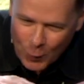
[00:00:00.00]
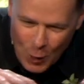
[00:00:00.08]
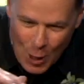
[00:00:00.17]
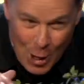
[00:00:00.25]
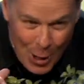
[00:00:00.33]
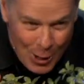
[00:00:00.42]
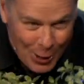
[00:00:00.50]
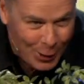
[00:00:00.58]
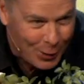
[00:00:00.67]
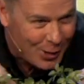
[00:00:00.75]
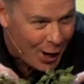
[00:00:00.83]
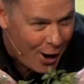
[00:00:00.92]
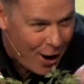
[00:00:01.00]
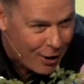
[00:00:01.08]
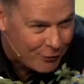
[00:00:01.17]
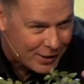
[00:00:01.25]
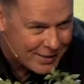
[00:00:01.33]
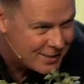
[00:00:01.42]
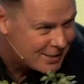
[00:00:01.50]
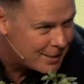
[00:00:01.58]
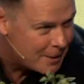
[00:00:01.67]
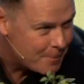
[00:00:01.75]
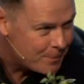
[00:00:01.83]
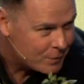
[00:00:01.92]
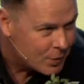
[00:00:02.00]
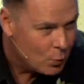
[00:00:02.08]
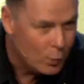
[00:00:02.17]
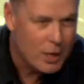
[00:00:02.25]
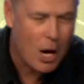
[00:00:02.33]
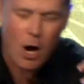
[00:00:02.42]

Woo, the harvest. We